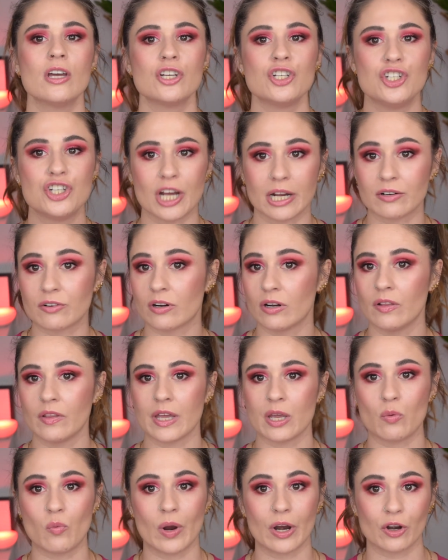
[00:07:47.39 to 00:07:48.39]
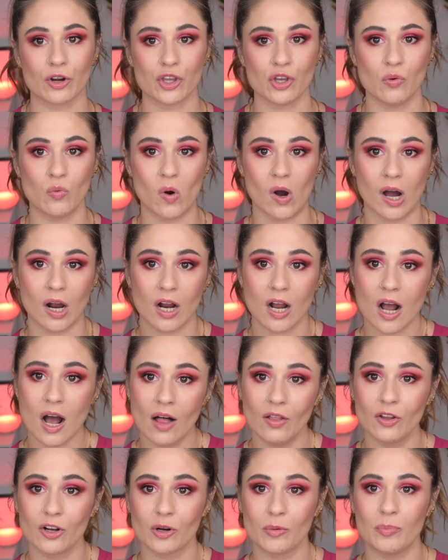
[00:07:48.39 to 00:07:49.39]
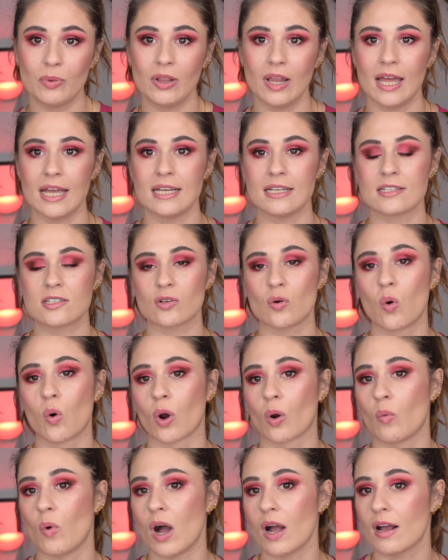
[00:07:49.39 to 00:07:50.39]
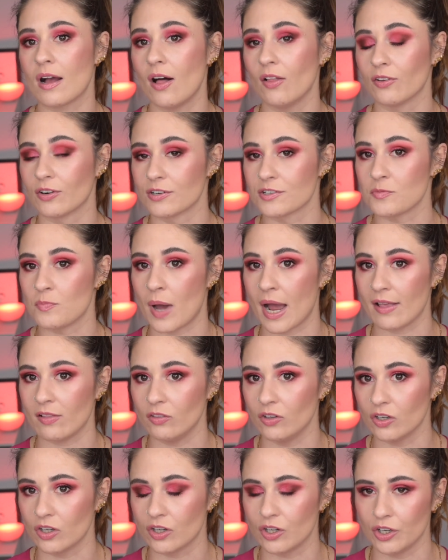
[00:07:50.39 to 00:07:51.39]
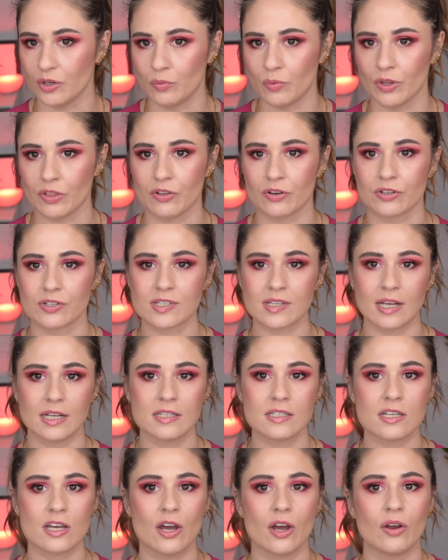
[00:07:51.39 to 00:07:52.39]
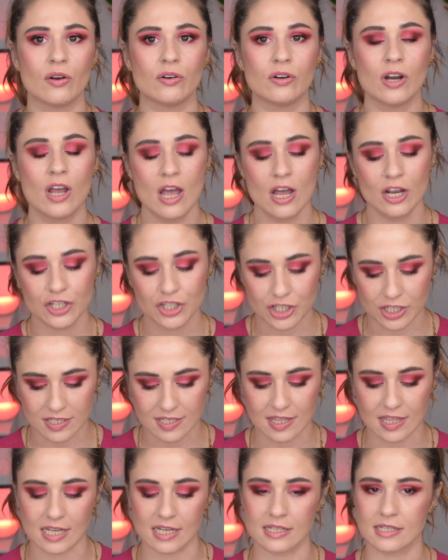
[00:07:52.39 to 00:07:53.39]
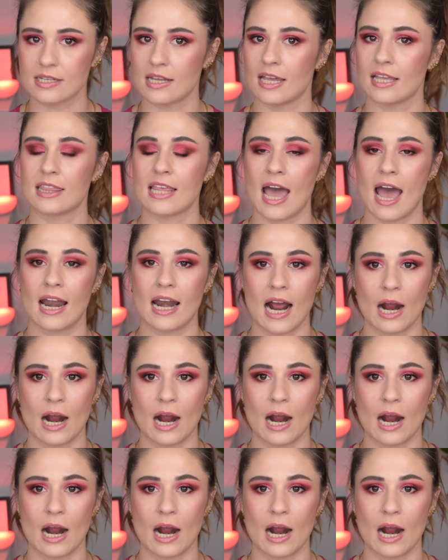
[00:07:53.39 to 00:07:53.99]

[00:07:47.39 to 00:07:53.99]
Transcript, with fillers: generally where you want color placed or what colors might look good with your skin tone, just things like that.